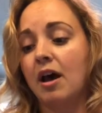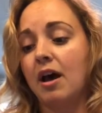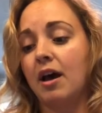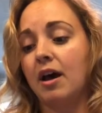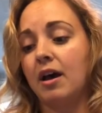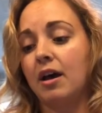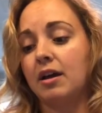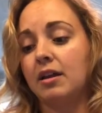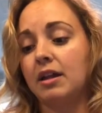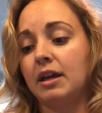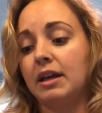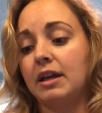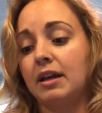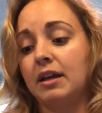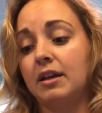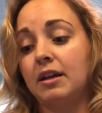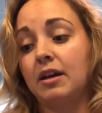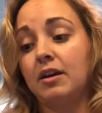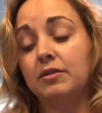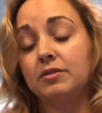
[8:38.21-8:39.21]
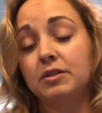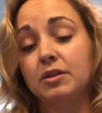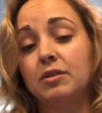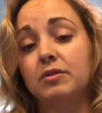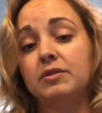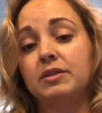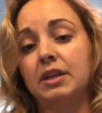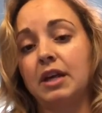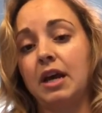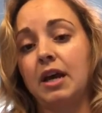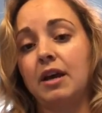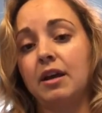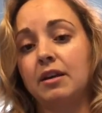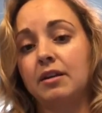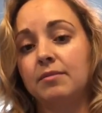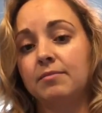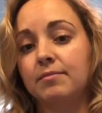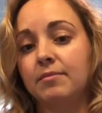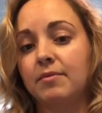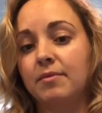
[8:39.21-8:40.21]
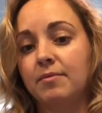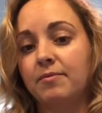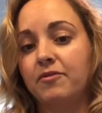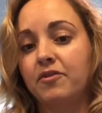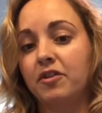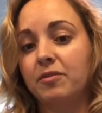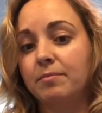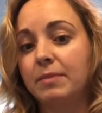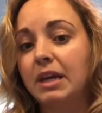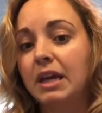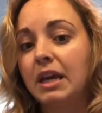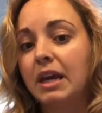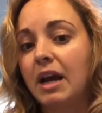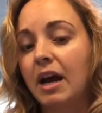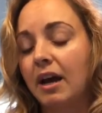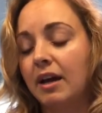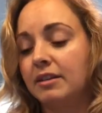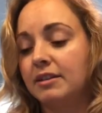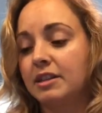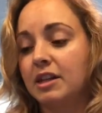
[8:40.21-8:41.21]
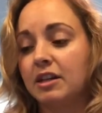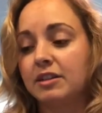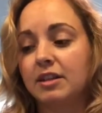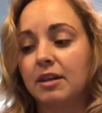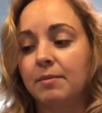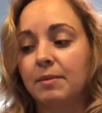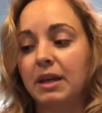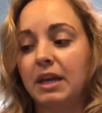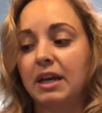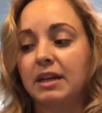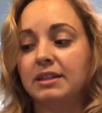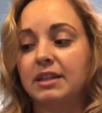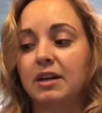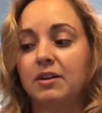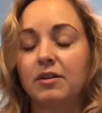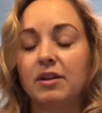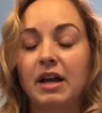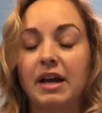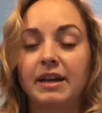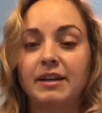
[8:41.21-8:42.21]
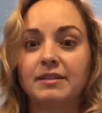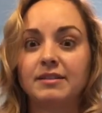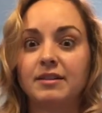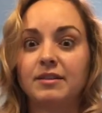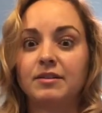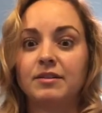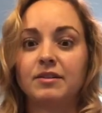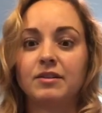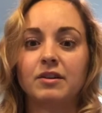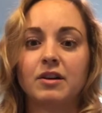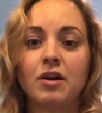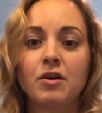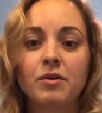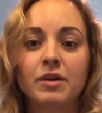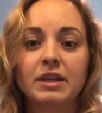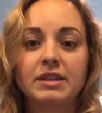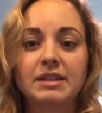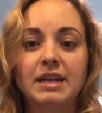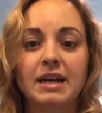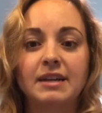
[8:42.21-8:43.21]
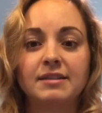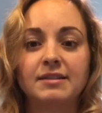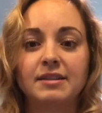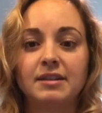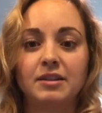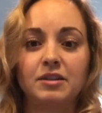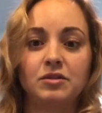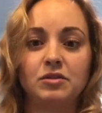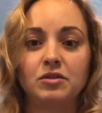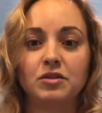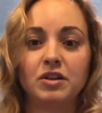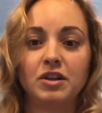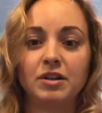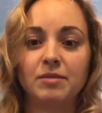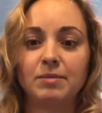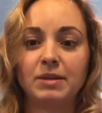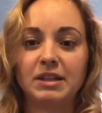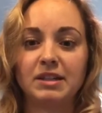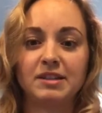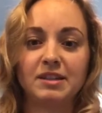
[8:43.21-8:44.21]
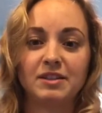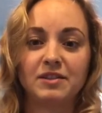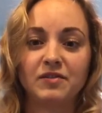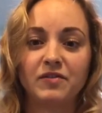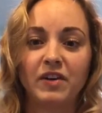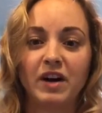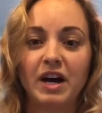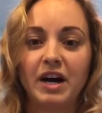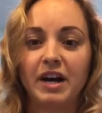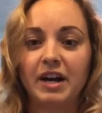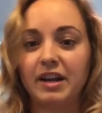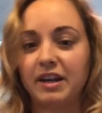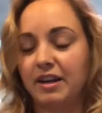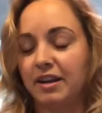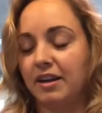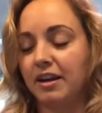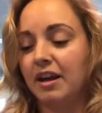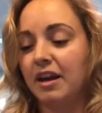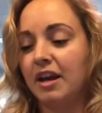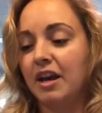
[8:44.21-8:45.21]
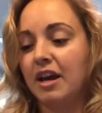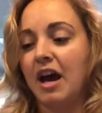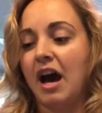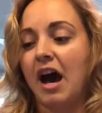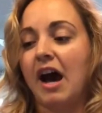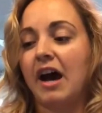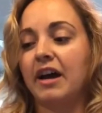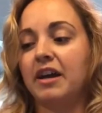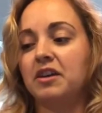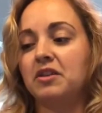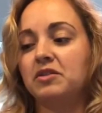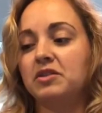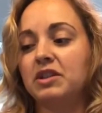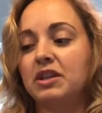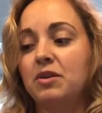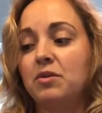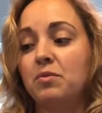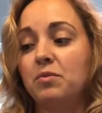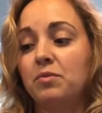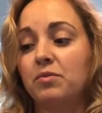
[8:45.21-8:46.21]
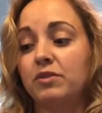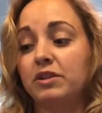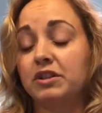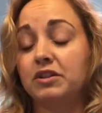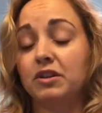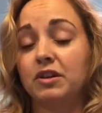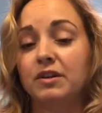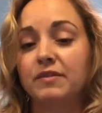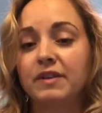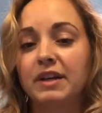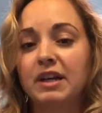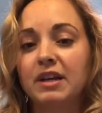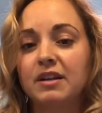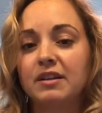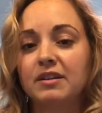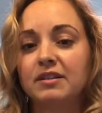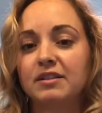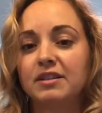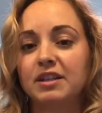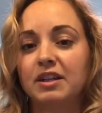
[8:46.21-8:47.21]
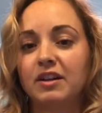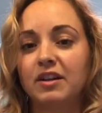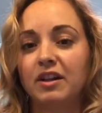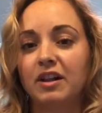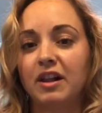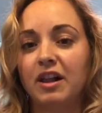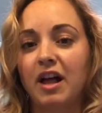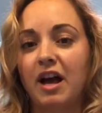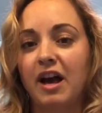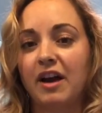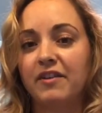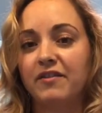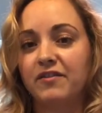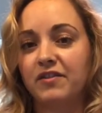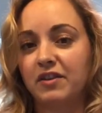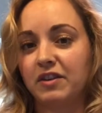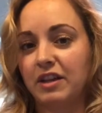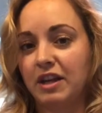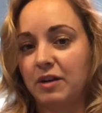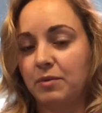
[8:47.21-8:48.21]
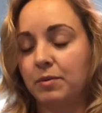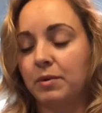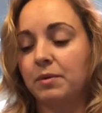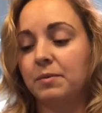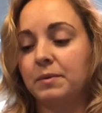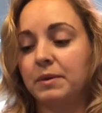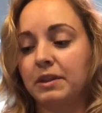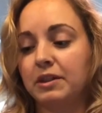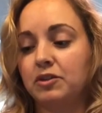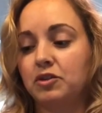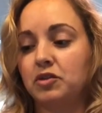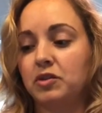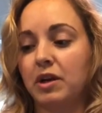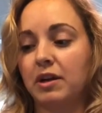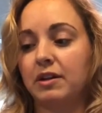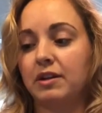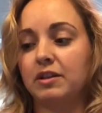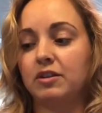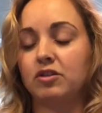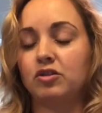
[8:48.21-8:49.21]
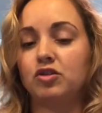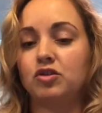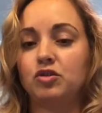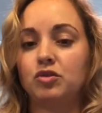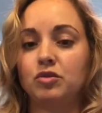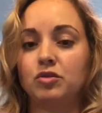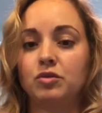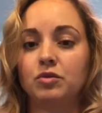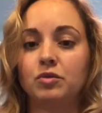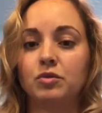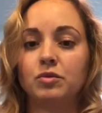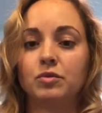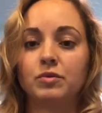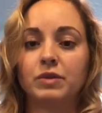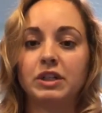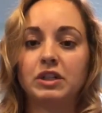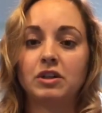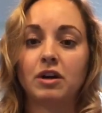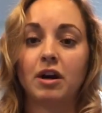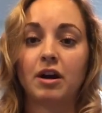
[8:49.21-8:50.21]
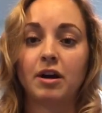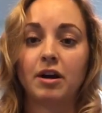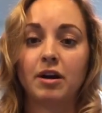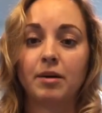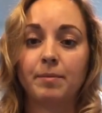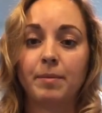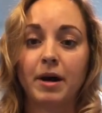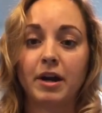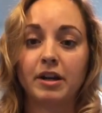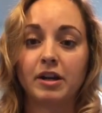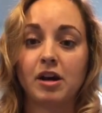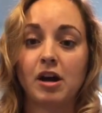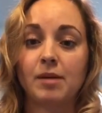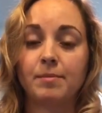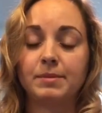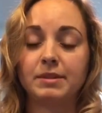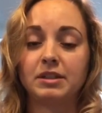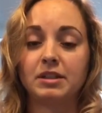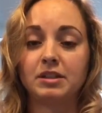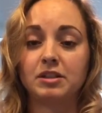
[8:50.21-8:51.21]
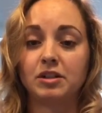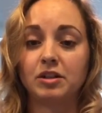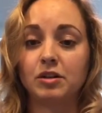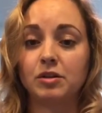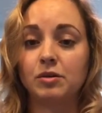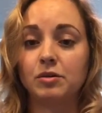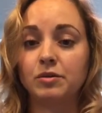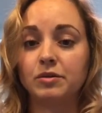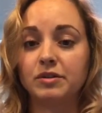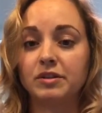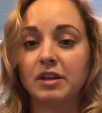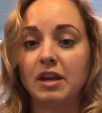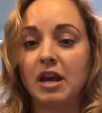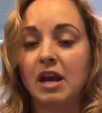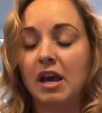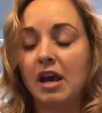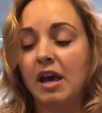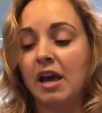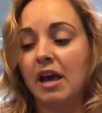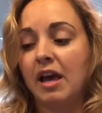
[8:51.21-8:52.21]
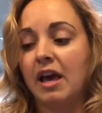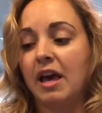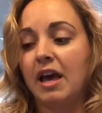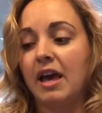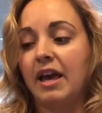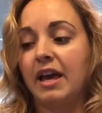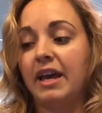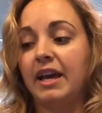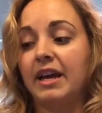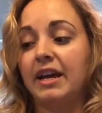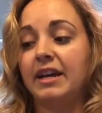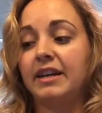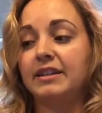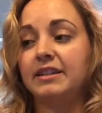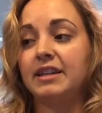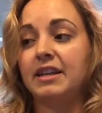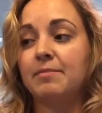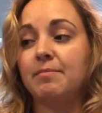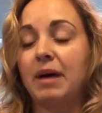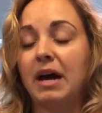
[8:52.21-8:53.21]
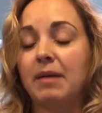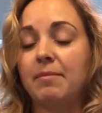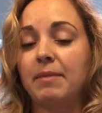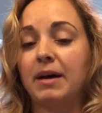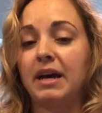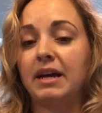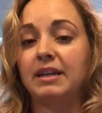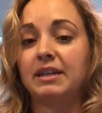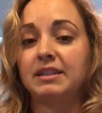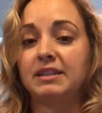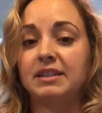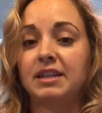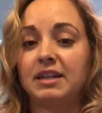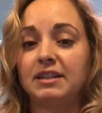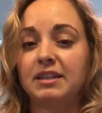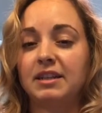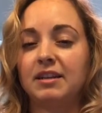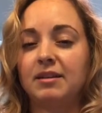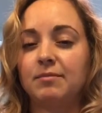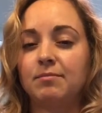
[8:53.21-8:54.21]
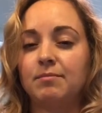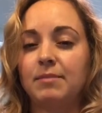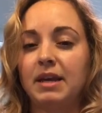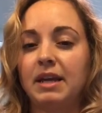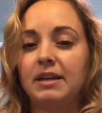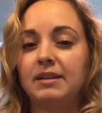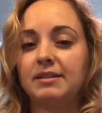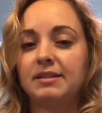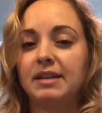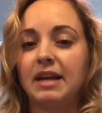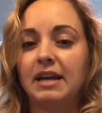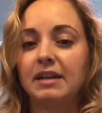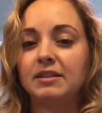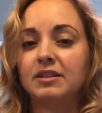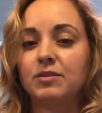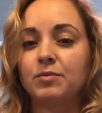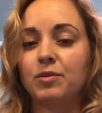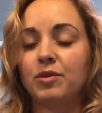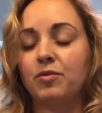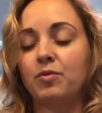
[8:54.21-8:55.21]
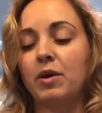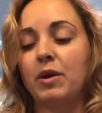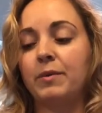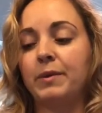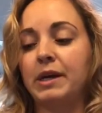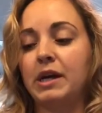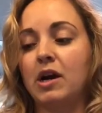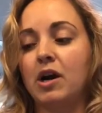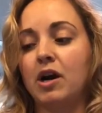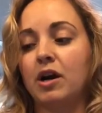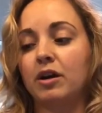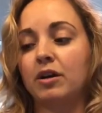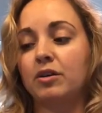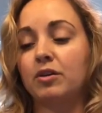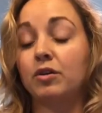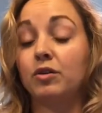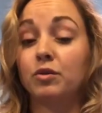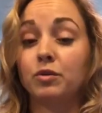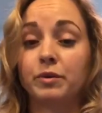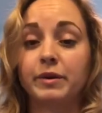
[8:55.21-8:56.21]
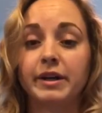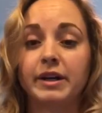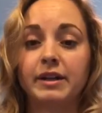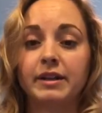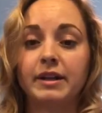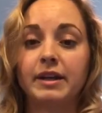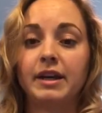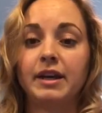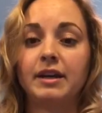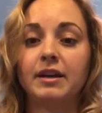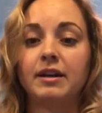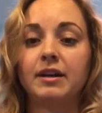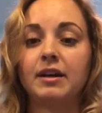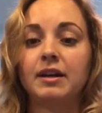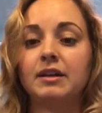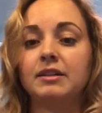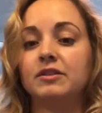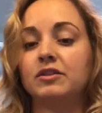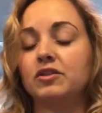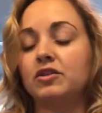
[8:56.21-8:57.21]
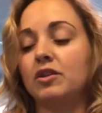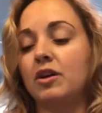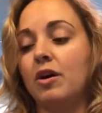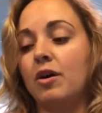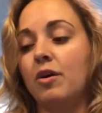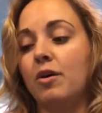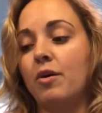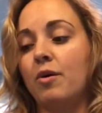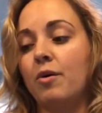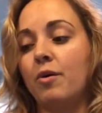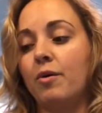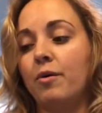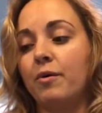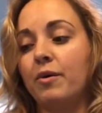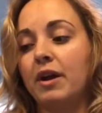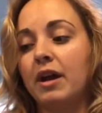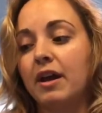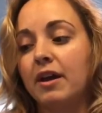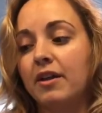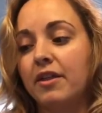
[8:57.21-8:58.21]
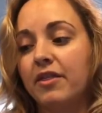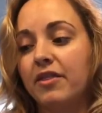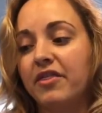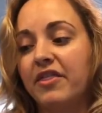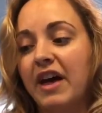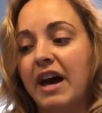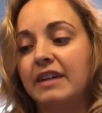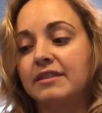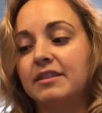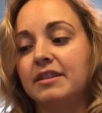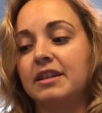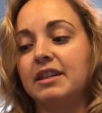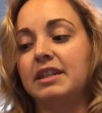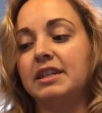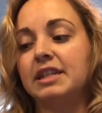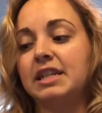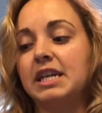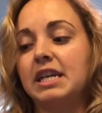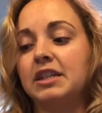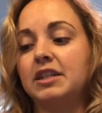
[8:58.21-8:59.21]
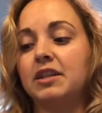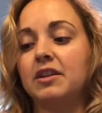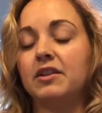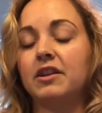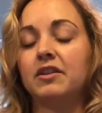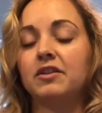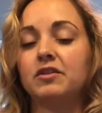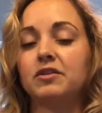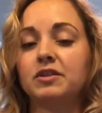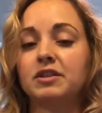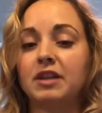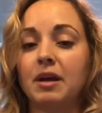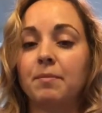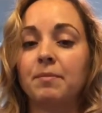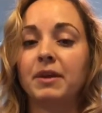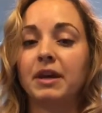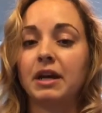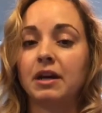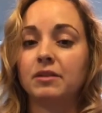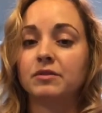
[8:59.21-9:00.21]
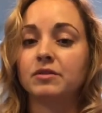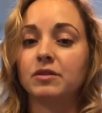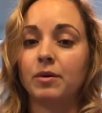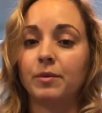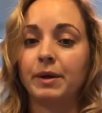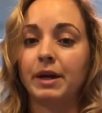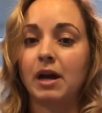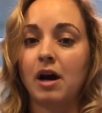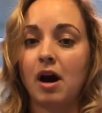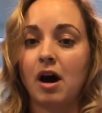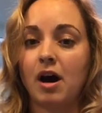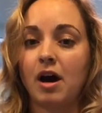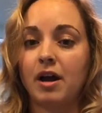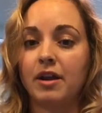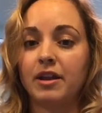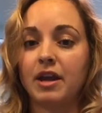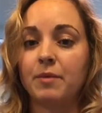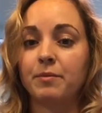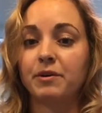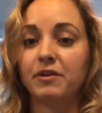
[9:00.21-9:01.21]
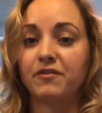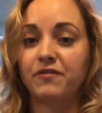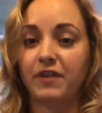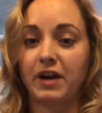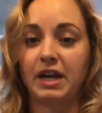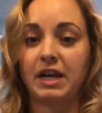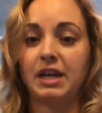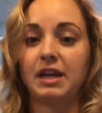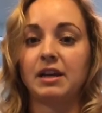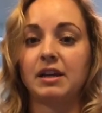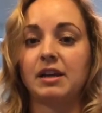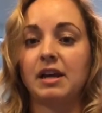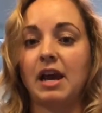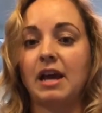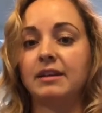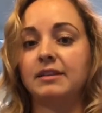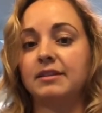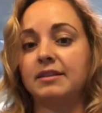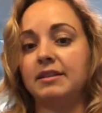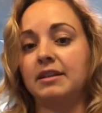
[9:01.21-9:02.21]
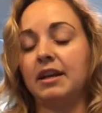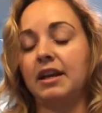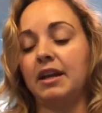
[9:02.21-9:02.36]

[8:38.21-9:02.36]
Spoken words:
Like I also said, for me, it's not something I tell clients, go get tested, you should, because it's fun. And I usually reserve it until I feel like we're really struggling to reach our body composition goals. And in my mind, it doesn't make sense with where we are calorically. And so that's an indication that there's something else going on that we're fighting against.